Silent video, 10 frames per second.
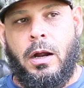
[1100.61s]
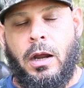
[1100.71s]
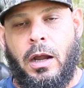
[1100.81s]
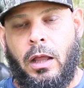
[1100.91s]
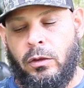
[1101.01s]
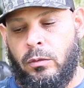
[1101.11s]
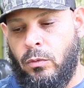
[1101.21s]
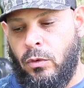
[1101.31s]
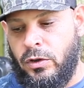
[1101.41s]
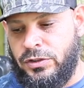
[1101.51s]
Uh, a little
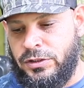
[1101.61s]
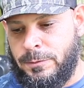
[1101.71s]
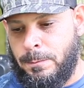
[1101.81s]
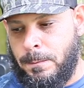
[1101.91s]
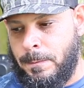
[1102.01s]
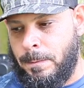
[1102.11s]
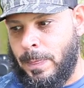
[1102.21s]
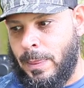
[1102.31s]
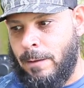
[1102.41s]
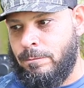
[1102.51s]
more just
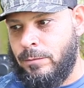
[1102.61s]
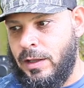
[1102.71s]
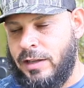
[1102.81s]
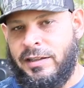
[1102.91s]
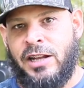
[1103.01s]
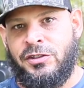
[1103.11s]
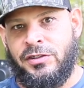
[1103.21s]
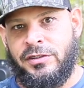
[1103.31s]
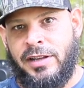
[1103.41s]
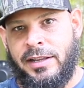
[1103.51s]

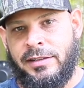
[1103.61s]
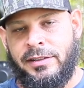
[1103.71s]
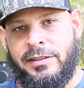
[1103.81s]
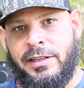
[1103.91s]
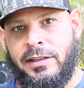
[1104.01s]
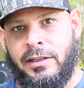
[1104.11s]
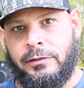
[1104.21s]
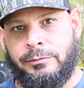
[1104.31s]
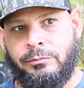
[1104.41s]
attention taken to detail.